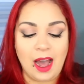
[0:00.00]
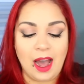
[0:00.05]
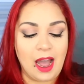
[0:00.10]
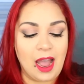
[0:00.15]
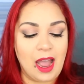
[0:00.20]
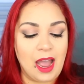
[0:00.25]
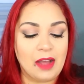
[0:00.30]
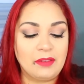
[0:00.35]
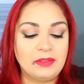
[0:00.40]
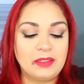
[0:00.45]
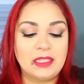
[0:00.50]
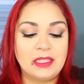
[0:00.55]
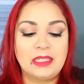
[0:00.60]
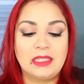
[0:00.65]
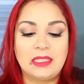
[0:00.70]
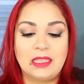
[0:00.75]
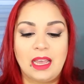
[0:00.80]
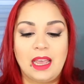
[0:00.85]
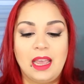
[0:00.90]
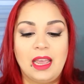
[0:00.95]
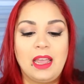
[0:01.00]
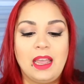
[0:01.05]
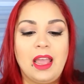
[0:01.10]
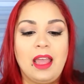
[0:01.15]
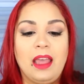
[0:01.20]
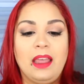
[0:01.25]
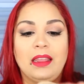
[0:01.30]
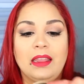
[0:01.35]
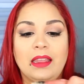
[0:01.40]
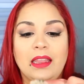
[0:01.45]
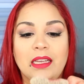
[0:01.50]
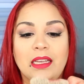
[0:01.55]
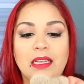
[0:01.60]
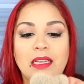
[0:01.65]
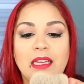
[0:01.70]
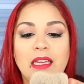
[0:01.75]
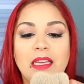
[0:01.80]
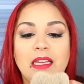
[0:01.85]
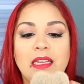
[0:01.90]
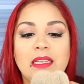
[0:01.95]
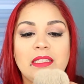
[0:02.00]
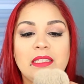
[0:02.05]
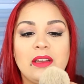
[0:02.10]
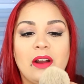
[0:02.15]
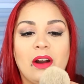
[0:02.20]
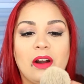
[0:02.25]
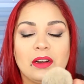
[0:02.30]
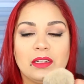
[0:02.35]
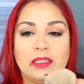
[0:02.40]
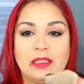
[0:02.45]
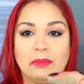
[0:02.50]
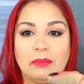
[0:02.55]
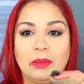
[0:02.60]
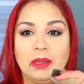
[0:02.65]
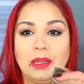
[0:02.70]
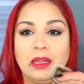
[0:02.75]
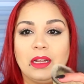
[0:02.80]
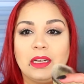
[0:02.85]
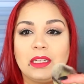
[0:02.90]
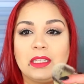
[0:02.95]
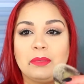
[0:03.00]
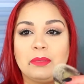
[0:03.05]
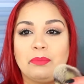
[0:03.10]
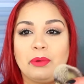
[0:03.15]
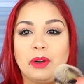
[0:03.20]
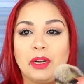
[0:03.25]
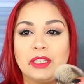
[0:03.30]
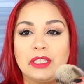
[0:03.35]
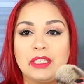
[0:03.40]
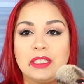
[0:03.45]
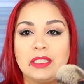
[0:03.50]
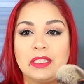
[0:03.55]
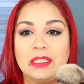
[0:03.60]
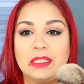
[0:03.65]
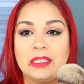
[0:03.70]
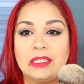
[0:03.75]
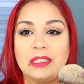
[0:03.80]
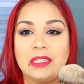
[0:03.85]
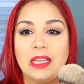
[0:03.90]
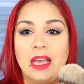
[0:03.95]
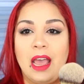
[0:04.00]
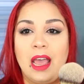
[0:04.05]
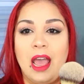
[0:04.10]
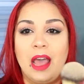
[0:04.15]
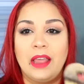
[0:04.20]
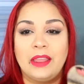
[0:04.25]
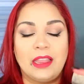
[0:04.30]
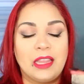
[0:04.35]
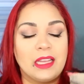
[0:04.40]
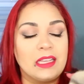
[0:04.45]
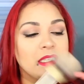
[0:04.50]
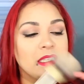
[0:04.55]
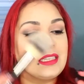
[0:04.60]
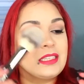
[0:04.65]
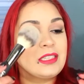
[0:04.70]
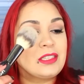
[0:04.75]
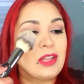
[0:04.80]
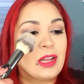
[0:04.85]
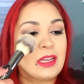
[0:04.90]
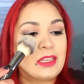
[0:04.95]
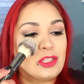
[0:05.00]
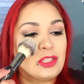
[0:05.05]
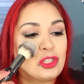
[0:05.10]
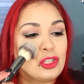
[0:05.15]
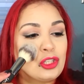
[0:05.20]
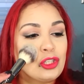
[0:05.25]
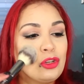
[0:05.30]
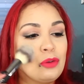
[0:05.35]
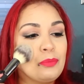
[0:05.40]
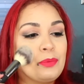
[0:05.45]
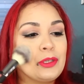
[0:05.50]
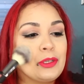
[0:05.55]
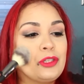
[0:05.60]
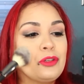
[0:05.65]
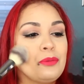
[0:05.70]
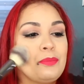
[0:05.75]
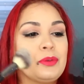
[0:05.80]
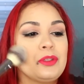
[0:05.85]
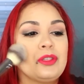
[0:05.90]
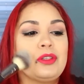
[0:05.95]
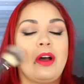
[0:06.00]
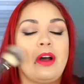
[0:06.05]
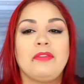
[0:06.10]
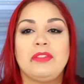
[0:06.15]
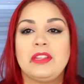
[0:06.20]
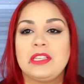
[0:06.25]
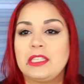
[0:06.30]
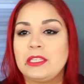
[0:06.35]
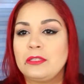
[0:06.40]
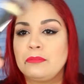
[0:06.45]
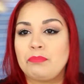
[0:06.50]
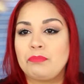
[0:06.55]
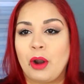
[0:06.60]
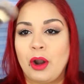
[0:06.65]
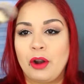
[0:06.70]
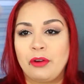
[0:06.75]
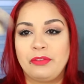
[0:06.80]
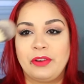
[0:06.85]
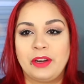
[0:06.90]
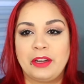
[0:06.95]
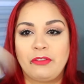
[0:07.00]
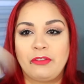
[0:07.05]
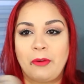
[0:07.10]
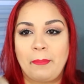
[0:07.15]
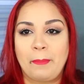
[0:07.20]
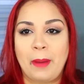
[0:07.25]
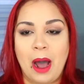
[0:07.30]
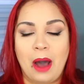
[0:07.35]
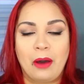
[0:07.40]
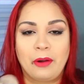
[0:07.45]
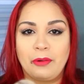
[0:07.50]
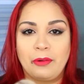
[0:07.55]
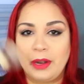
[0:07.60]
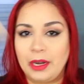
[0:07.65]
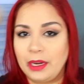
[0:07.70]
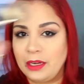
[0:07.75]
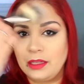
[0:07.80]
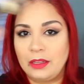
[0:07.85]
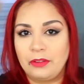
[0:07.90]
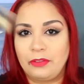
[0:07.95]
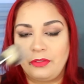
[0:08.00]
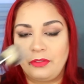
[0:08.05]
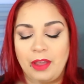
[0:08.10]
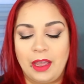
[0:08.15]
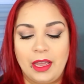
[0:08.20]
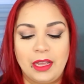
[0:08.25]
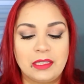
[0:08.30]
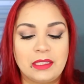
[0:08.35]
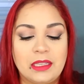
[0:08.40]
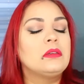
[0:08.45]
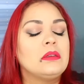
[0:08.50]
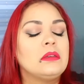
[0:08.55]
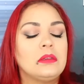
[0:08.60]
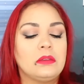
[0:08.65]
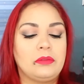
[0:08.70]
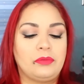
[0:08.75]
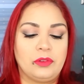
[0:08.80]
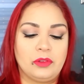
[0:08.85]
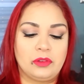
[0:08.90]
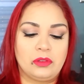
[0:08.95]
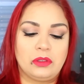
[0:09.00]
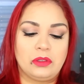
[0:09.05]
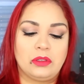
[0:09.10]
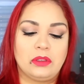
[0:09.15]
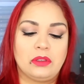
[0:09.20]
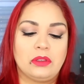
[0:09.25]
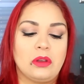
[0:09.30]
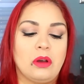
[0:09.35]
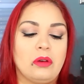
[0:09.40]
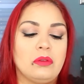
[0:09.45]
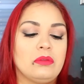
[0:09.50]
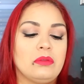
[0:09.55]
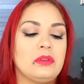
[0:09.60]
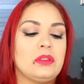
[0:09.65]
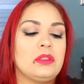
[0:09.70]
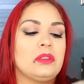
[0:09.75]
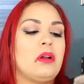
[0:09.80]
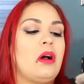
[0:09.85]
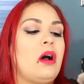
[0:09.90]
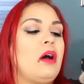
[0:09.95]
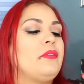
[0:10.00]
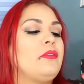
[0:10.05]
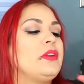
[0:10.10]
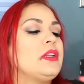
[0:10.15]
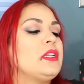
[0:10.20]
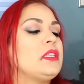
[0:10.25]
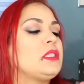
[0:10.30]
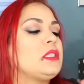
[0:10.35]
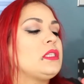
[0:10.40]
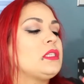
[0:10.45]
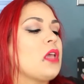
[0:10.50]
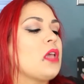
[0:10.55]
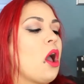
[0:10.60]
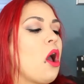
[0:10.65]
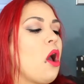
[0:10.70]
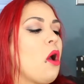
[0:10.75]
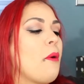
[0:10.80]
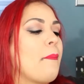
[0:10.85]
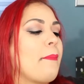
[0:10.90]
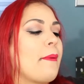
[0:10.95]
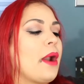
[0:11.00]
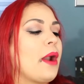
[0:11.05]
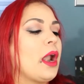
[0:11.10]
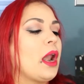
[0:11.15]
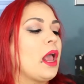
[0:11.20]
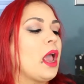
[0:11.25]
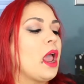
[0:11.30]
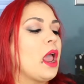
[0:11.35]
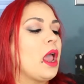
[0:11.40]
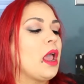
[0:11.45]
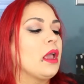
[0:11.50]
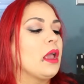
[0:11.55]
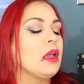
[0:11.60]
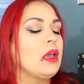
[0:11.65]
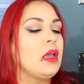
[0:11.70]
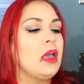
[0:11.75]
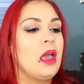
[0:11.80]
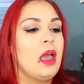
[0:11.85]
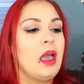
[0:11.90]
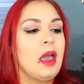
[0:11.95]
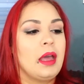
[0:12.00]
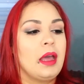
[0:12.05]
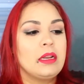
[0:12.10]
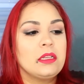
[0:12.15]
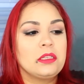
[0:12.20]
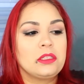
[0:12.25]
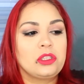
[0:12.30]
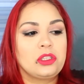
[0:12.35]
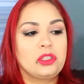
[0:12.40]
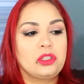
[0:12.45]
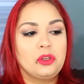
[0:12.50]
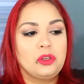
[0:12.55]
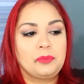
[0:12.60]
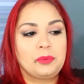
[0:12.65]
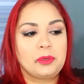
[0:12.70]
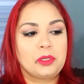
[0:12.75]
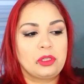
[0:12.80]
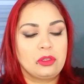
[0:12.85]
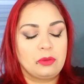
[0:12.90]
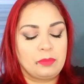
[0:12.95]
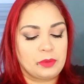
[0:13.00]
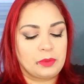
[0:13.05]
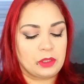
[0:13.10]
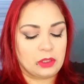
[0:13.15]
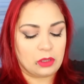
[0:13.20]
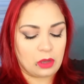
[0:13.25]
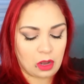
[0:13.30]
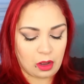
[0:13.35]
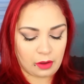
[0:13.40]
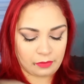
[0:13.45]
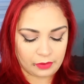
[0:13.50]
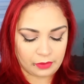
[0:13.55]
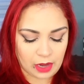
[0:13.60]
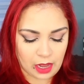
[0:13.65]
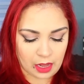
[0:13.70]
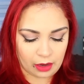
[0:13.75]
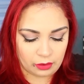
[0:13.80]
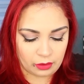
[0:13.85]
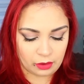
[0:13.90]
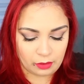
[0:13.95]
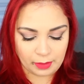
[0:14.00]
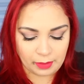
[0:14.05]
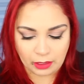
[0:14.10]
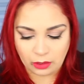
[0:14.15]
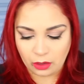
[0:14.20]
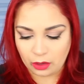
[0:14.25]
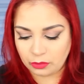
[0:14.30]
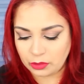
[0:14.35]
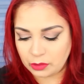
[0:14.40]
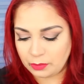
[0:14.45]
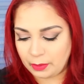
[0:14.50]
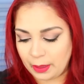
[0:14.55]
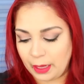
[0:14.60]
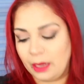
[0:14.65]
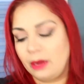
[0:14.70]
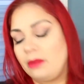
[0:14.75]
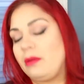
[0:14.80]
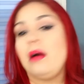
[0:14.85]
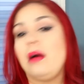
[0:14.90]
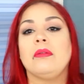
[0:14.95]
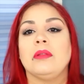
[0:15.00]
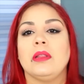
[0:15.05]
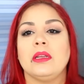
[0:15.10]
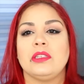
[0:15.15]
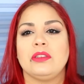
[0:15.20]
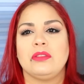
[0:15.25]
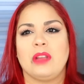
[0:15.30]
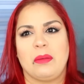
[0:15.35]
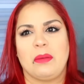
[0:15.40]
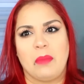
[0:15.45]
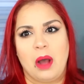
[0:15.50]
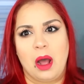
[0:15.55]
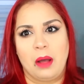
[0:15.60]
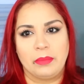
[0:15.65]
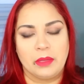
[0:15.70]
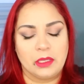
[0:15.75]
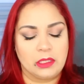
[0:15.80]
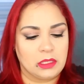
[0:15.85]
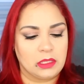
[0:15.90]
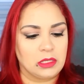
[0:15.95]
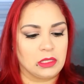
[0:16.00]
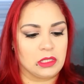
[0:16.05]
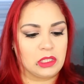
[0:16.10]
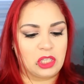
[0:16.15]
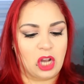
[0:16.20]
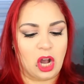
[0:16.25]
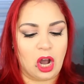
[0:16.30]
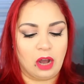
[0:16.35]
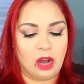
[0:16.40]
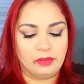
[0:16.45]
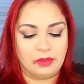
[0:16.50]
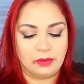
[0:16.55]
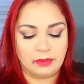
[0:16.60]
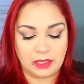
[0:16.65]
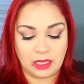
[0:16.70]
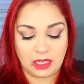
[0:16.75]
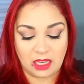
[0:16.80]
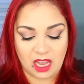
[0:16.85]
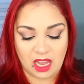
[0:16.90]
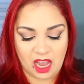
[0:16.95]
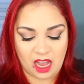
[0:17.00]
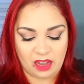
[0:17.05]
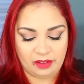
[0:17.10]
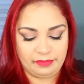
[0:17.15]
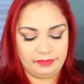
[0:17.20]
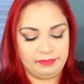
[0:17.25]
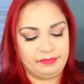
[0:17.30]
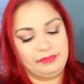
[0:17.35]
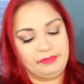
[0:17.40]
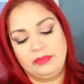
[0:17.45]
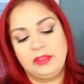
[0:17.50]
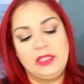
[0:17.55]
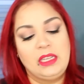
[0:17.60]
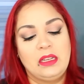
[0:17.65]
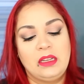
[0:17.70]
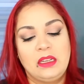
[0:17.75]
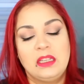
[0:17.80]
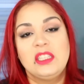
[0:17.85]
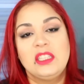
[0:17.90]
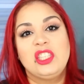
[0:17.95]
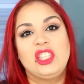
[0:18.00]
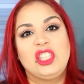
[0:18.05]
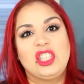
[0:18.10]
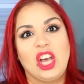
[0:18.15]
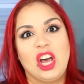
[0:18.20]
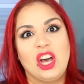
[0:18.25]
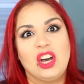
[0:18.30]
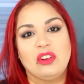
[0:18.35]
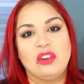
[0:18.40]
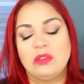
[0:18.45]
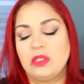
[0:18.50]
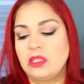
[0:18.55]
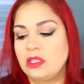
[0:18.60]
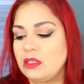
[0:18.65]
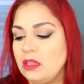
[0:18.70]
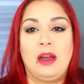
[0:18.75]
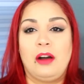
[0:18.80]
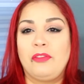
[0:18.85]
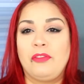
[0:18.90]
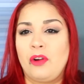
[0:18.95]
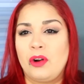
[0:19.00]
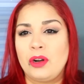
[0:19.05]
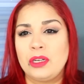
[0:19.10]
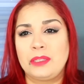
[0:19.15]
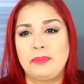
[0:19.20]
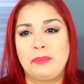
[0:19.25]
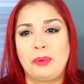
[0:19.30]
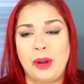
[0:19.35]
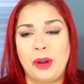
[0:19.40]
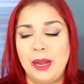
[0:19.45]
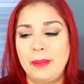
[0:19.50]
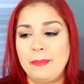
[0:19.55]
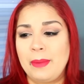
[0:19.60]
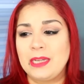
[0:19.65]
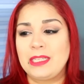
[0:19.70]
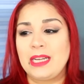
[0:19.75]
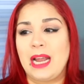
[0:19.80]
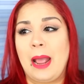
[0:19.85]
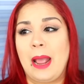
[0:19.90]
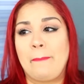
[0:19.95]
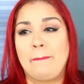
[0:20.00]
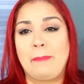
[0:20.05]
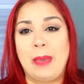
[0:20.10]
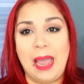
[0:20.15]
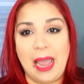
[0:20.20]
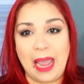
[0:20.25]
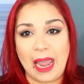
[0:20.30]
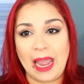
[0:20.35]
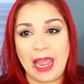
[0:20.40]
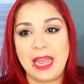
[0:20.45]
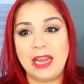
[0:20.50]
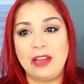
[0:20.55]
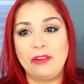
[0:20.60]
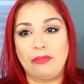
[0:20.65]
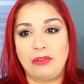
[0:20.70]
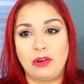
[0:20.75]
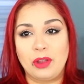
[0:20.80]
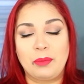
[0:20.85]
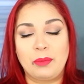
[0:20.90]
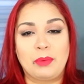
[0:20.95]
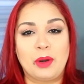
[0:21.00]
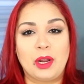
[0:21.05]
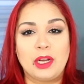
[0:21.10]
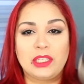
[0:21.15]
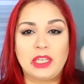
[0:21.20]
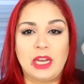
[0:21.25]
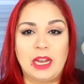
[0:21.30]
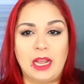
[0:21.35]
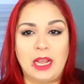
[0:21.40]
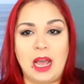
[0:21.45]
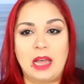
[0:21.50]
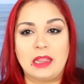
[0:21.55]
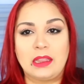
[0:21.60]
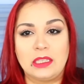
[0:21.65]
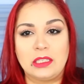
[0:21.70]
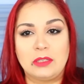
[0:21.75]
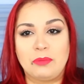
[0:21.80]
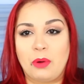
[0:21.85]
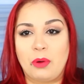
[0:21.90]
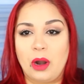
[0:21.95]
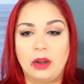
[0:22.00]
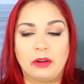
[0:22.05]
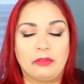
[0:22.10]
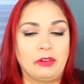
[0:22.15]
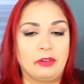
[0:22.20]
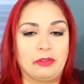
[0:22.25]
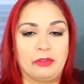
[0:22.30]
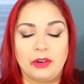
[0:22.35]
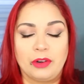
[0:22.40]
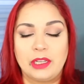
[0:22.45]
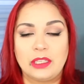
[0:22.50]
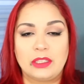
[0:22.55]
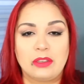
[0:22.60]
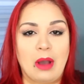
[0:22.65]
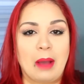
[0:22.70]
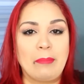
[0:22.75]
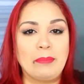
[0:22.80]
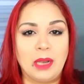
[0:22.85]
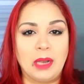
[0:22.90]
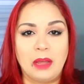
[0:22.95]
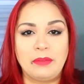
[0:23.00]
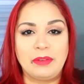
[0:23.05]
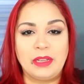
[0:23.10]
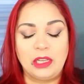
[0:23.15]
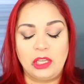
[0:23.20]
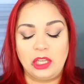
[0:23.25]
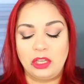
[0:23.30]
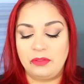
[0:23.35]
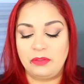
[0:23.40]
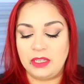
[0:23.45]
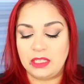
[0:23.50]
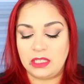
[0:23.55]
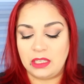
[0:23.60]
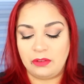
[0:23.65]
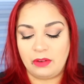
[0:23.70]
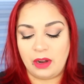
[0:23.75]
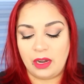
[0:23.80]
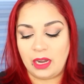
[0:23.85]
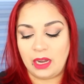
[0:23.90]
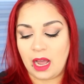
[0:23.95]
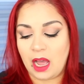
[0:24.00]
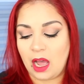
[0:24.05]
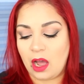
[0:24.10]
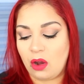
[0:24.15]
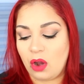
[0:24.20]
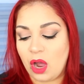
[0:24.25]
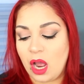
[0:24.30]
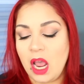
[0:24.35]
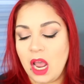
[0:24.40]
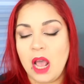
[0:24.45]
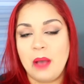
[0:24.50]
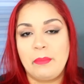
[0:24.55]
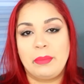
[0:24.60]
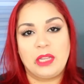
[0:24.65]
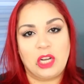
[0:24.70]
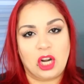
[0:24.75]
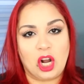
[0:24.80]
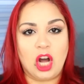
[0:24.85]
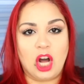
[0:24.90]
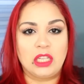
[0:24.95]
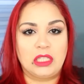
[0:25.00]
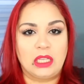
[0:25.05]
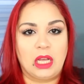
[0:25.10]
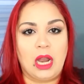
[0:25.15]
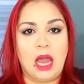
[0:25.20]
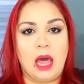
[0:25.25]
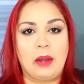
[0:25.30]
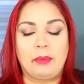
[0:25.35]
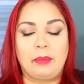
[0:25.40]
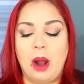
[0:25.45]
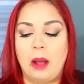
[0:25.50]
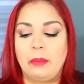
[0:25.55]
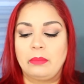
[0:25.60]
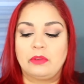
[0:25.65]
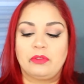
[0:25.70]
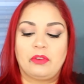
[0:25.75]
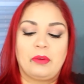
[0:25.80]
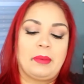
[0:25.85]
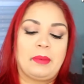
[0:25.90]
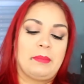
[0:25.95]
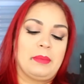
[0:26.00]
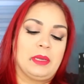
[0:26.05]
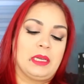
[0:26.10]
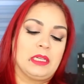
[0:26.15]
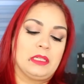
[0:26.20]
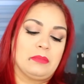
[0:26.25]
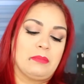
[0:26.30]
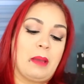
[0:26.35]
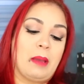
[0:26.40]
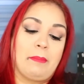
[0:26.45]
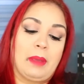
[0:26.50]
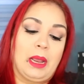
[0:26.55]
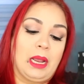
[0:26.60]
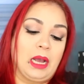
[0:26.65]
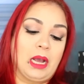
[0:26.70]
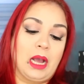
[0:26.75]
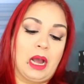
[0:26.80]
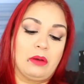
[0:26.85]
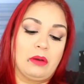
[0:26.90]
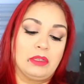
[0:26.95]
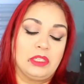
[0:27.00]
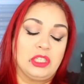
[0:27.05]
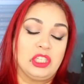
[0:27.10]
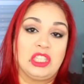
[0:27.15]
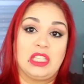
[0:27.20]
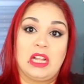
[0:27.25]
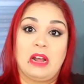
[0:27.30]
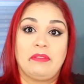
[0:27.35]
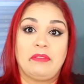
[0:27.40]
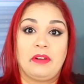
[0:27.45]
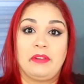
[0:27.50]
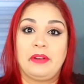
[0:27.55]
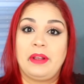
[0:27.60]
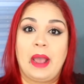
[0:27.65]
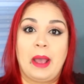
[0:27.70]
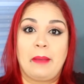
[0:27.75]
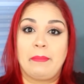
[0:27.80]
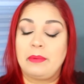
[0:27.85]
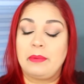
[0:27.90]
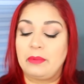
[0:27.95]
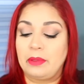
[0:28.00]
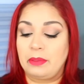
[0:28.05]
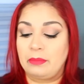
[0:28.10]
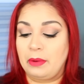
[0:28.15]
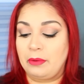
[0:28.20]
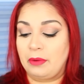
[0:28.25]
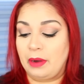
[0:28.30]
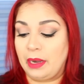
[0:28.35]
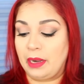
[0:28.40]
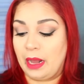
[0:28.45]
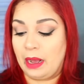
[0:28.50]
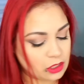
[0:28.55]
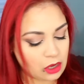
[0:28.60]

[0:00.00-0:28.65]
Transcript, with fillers: I have to say, these are some luxe brushes. This is like super soft. This is perfect for powdering the face. Oh, it feels so soft. It is so pretty. And it's super soft. I don't know. My daughter was playing around with it. She's like, Mom, this is soft. I was like, yeah. Totes. Of course, pretty much I paid for the brush and got this product for free. So I'm loving QVC right now, but they're causing a lot of problems for me because my bank account is just not very happy with me right now.